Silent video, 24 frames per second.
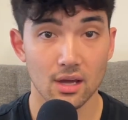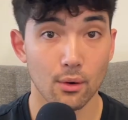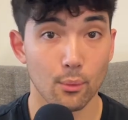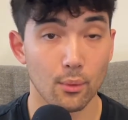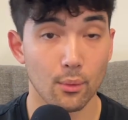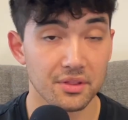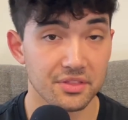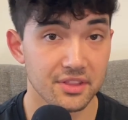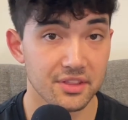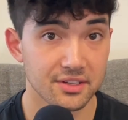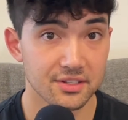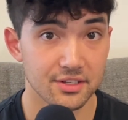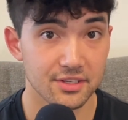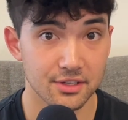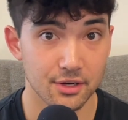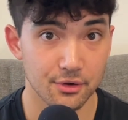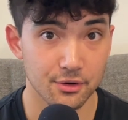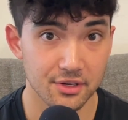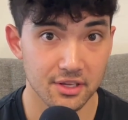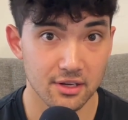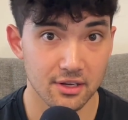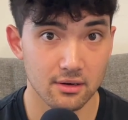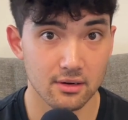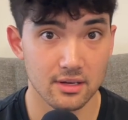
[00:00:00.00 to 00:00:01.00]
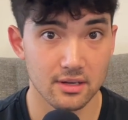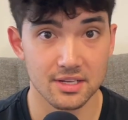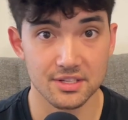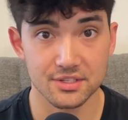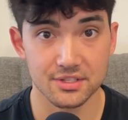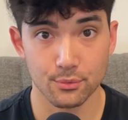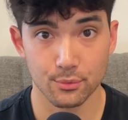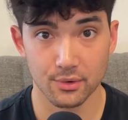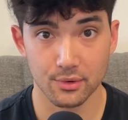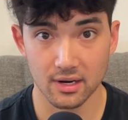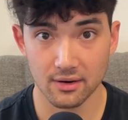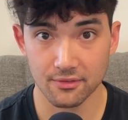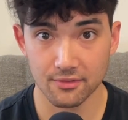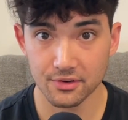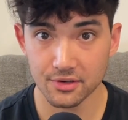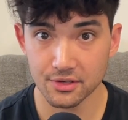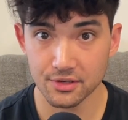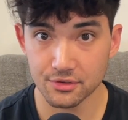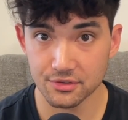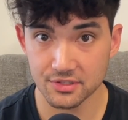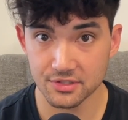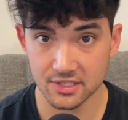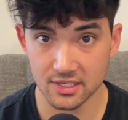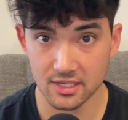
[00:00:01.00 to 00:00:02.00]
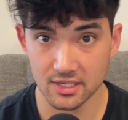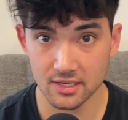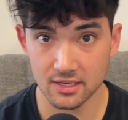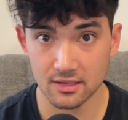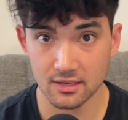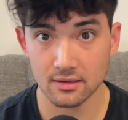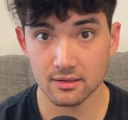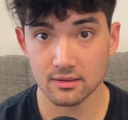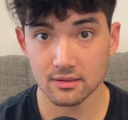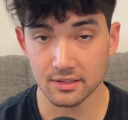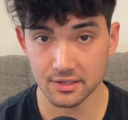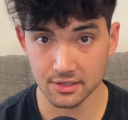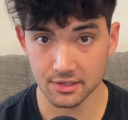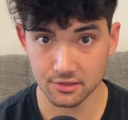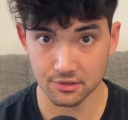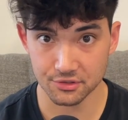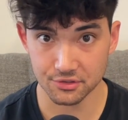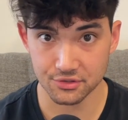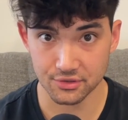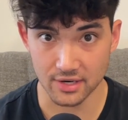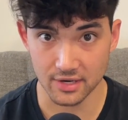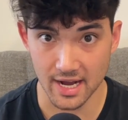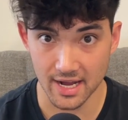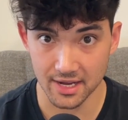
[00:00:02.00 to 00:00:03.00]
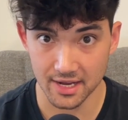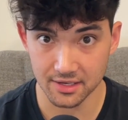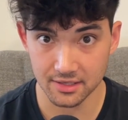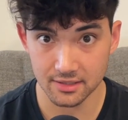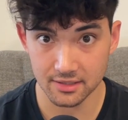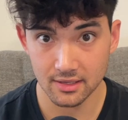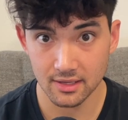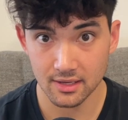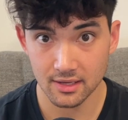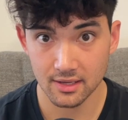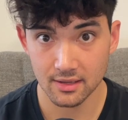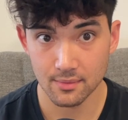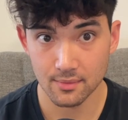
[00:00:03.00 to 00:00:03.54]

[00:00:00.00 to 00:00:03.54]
One thing to note here is whenever you see clinical trial,